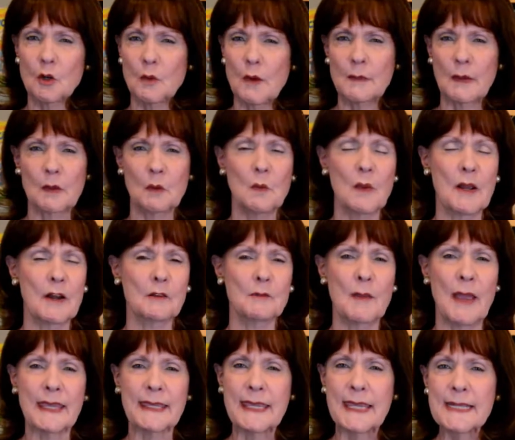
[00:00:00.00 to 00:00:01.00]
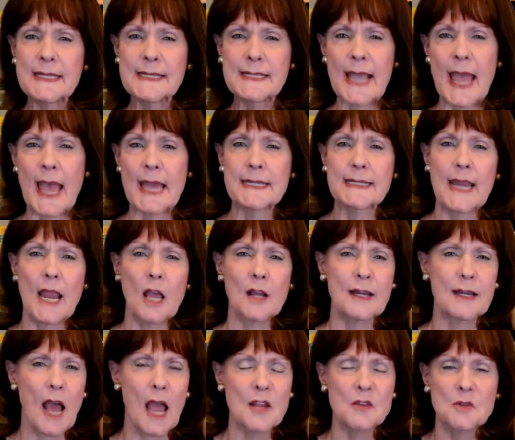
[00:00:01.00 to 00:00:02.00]
when one of my kids sat down
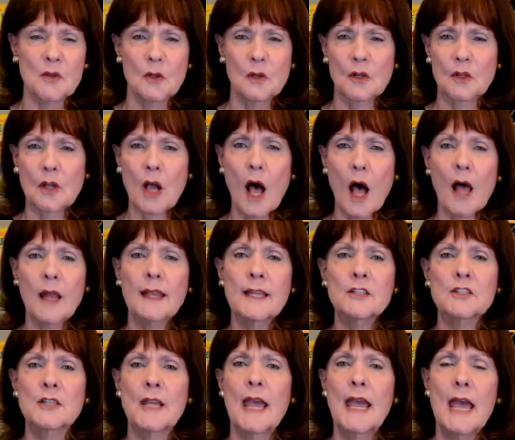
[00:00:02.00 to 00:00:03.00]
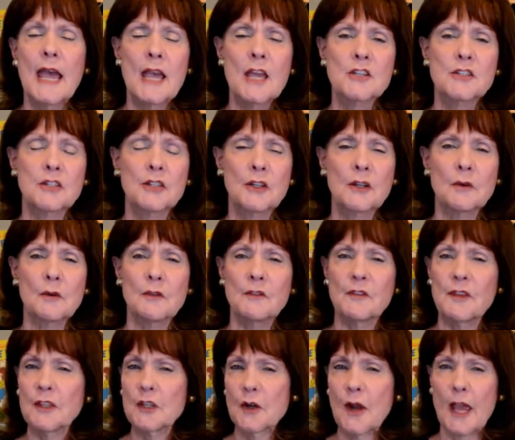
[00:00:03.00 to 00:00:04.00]
in high school or college to
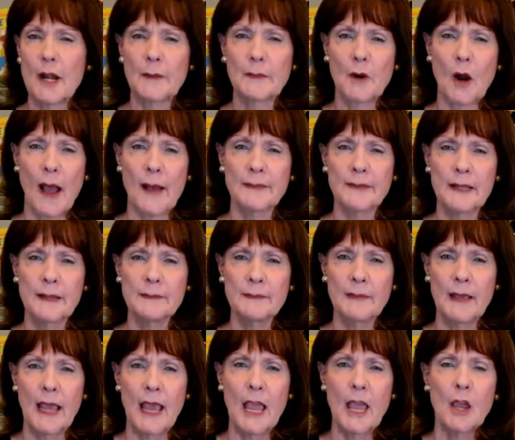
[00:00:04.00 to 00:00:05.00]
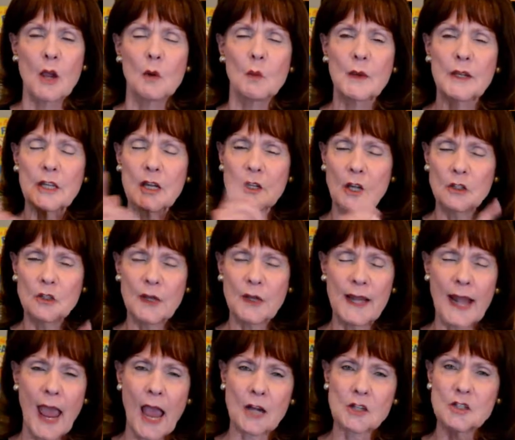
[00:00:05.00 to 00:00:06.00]
figure out a problem, we can, you
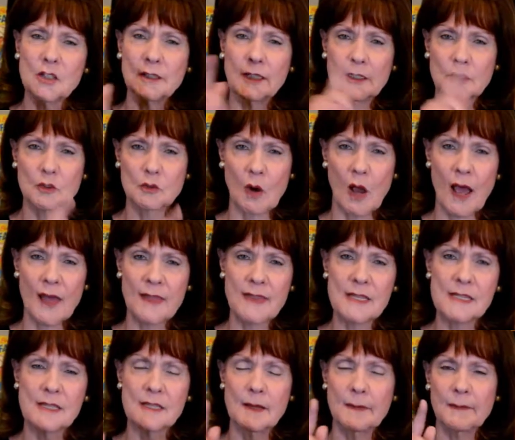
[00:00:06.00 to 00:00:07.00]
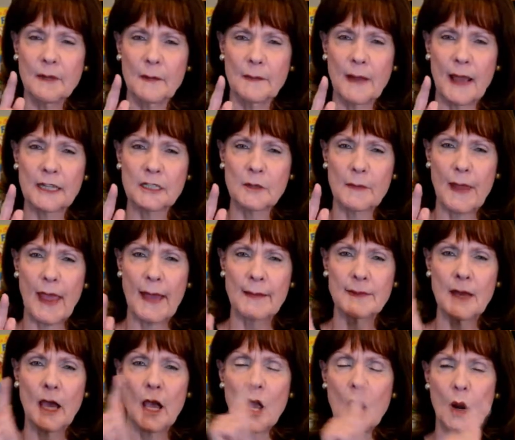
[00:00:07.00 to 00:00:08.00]
can actually draw this simple mind
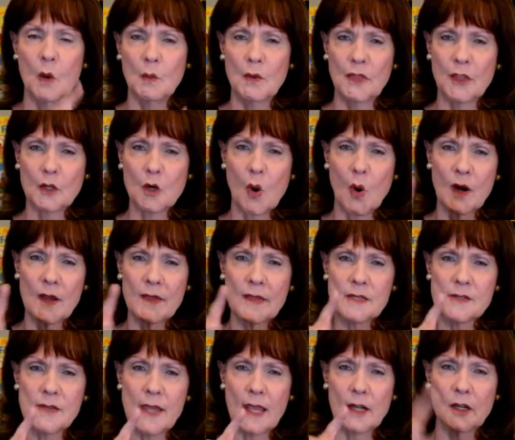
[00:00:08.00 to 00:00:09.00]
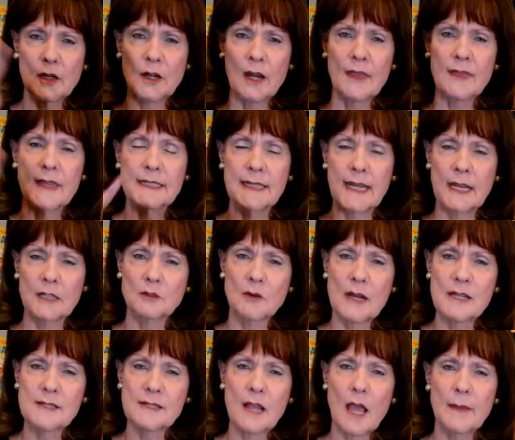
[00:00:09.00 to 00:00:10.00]
map with the core in the center, the
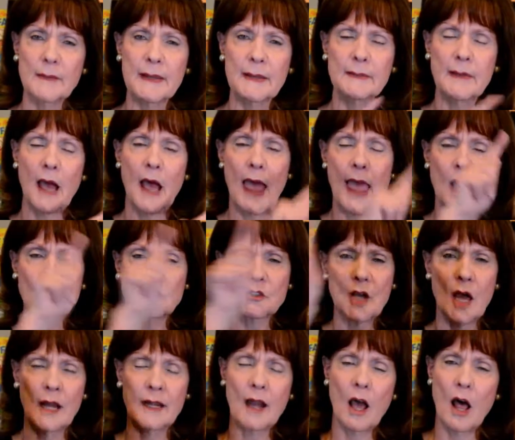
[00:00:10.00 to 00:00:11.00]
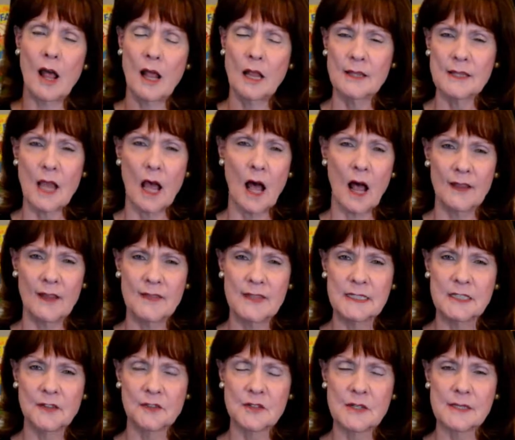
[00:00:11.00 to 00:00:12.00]
dendrites coming out on all, all of the
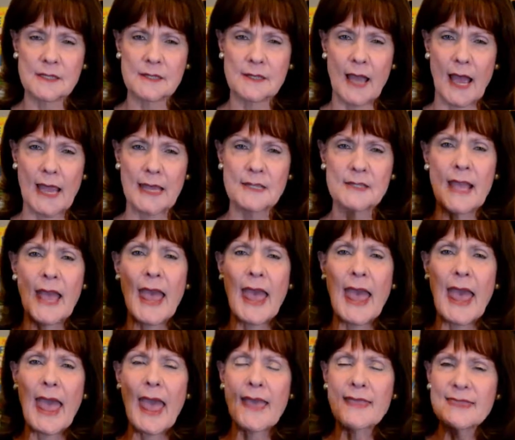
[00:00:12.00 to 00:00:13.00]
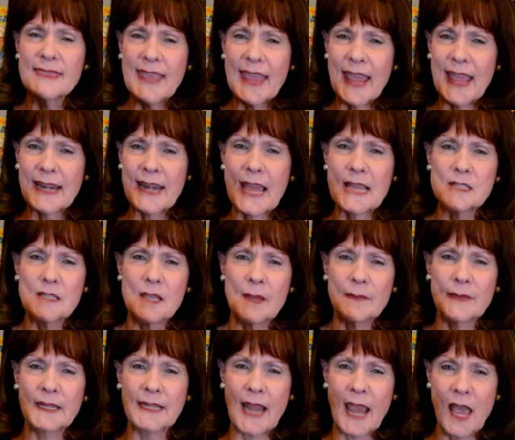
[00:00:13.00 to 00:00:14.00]
different sides, and then as
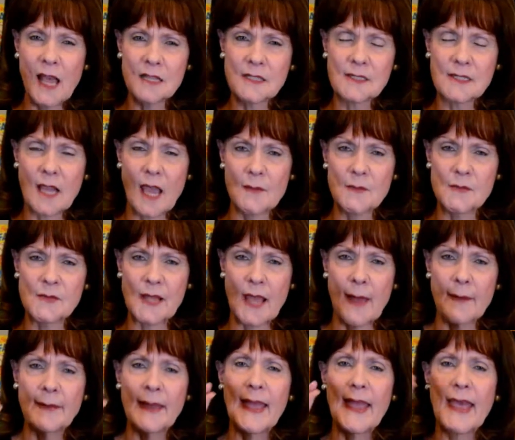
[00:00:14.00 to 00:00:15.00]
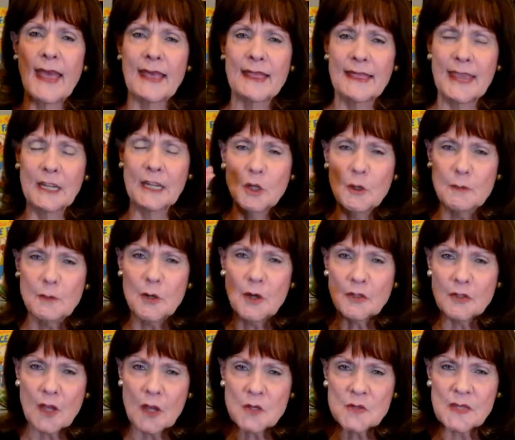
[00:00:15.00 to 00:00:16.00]
something else comes up, then you
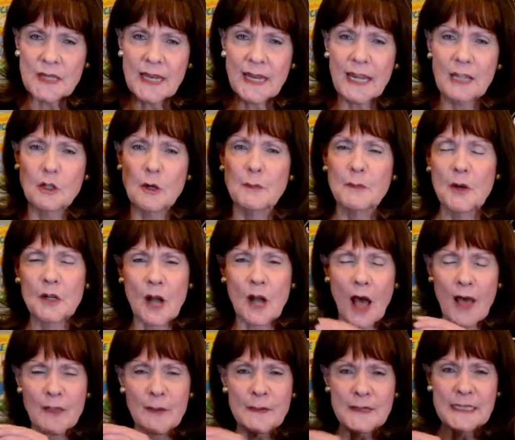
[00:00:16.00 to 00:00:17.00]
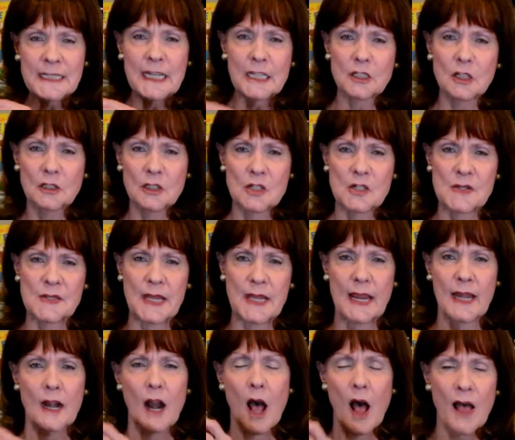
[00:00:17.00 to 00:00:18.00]
put those in. You put all the particulars
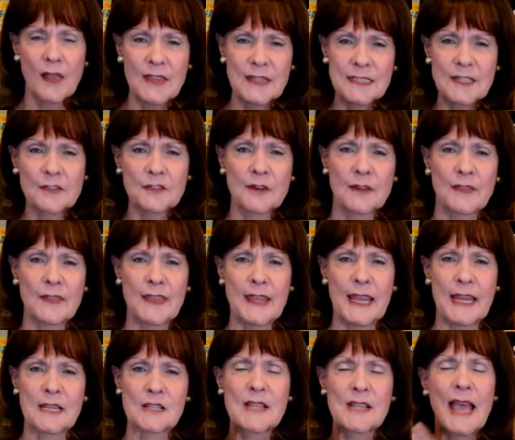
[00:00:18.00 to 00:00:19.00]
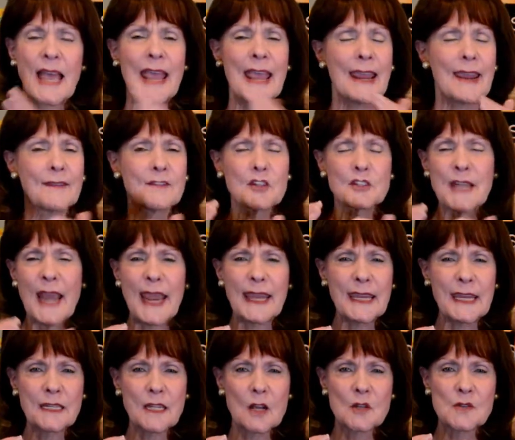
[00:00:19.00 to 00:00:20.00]
in, all the different things. If you're
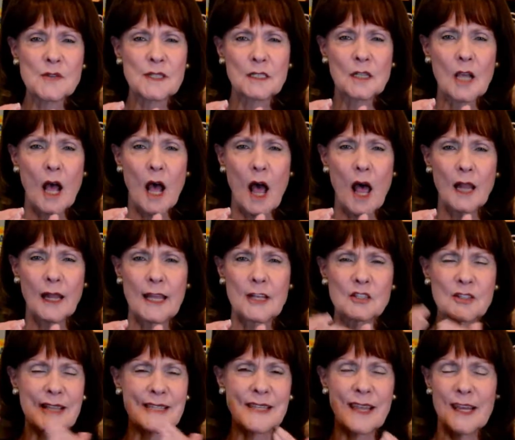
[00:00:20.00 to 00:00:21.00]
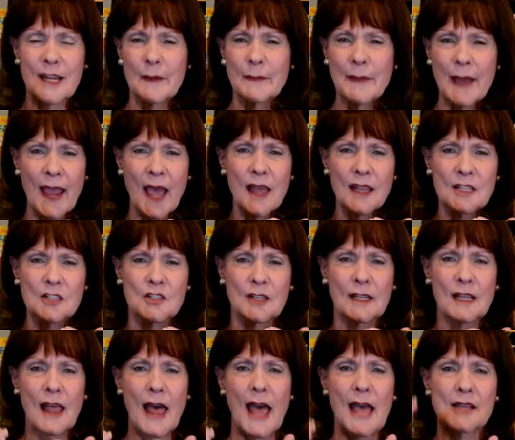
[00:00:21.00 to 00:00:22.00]
taking notes in college, let's say in a biology
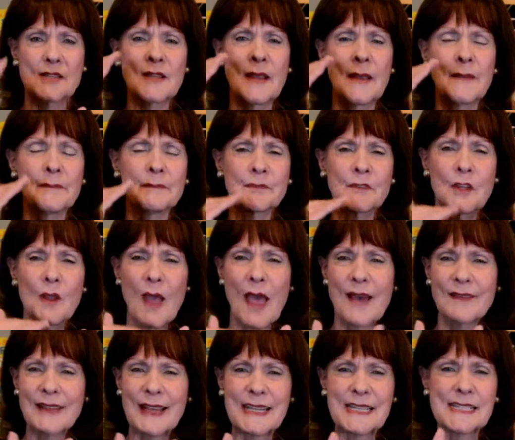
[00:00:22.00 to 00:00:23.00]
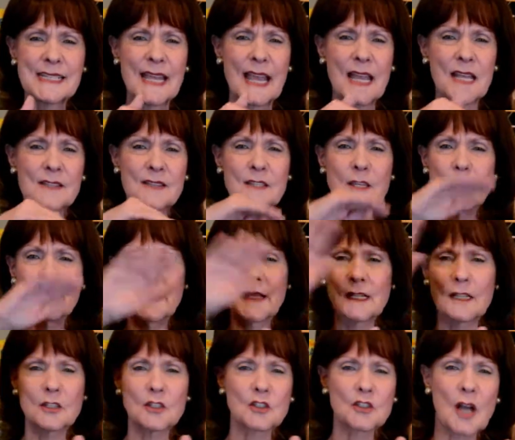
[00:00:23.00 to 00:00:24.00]
class, you have like cells in the
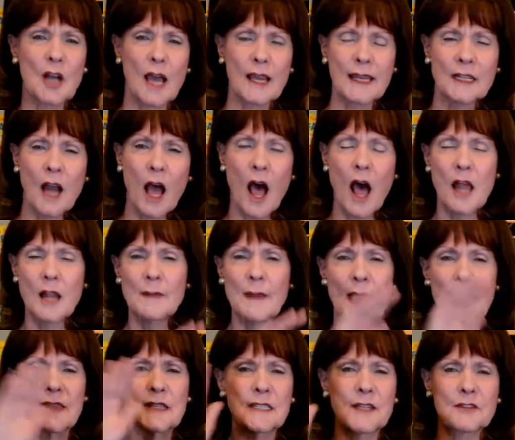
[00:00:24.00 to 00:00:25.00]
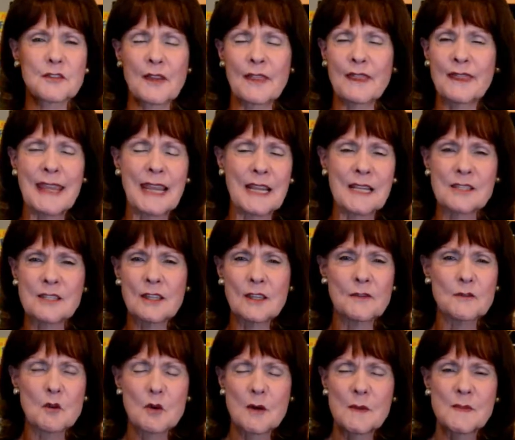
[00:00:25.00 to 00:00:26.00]
middle and you're talking all about the different things and the
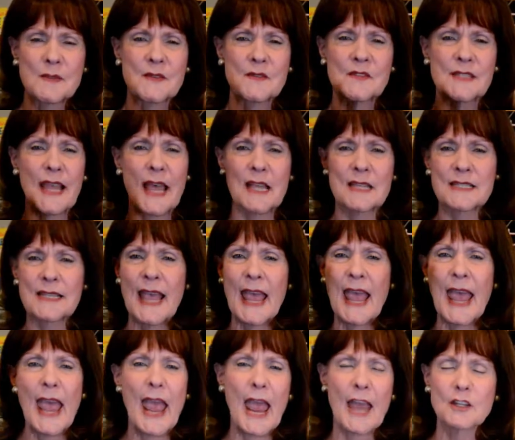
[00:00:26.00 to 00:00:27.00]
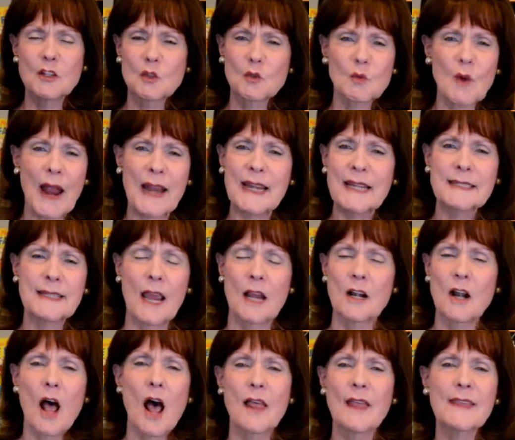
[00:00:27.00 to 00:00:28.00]
forms of cells, and you're writing down
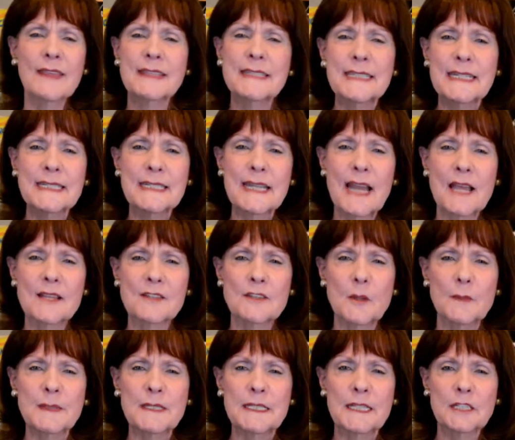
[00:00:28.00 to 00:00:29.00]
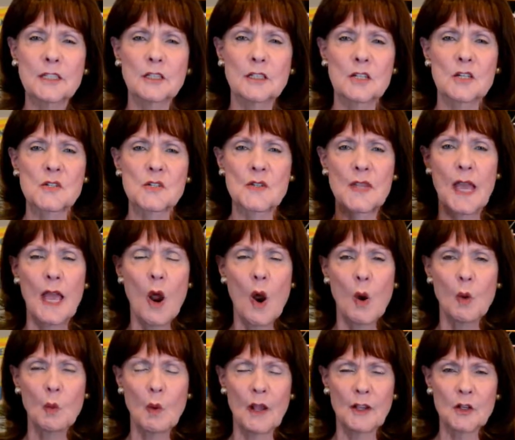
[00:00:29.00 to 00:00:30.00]
all of the details and the particulars.
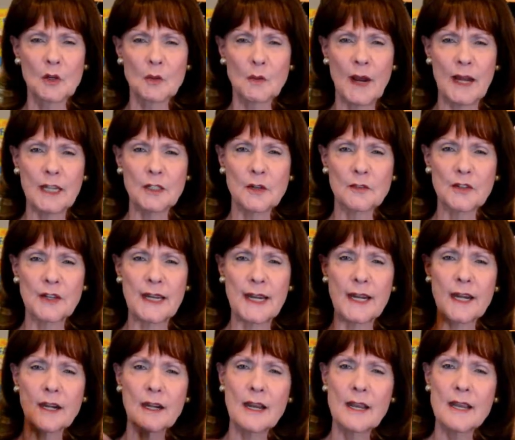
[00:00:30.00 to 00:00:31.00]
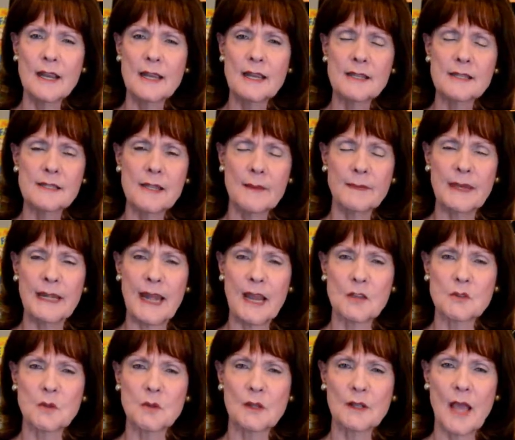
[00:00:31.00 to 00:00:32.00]
While you're writing over here, something
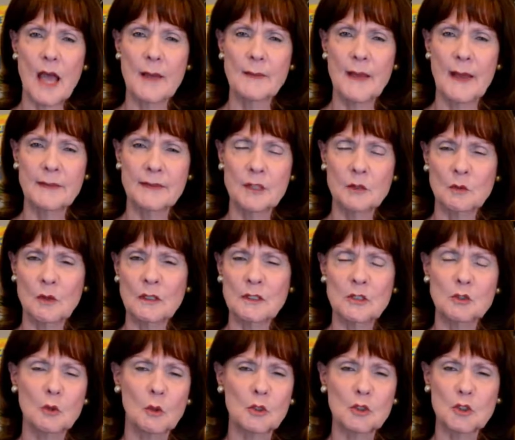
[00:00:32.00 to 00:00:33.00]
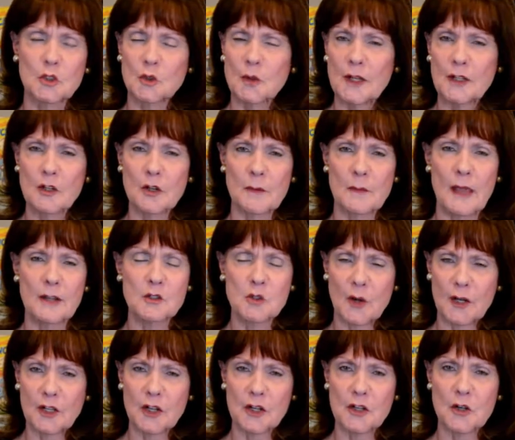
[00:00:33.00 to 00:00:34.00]
else will come up that will, will trigger,
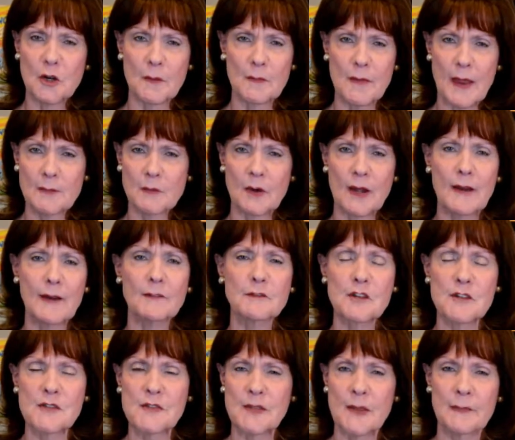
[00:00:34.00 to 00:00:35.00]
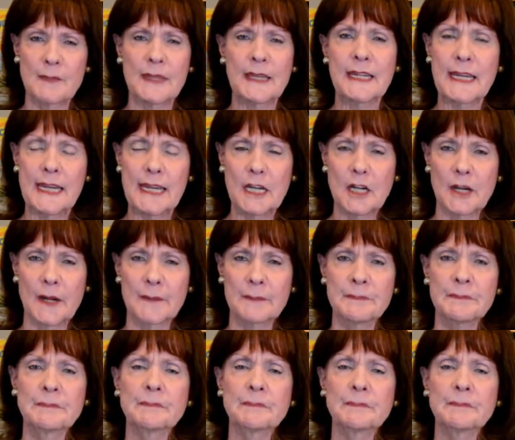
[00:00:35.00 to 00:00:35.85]
trigger your memory for something here.